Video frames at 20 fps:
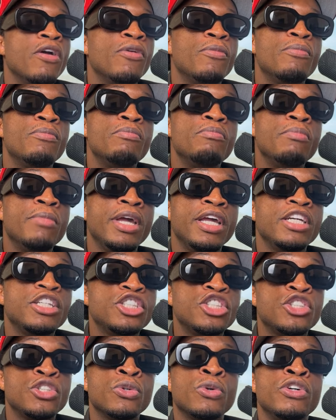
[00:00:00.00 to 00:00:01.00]
Make
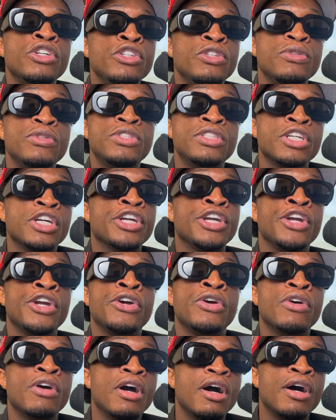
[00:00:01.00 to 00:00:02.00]
sure you
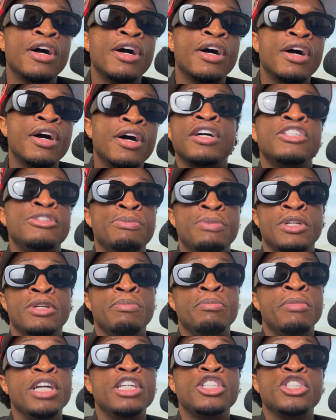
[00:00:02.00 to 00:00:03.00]
secure a husband.
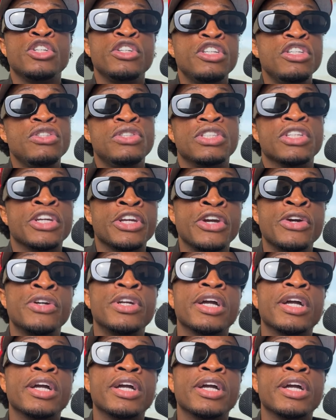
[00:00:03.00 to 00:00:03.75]
Make sure you secure the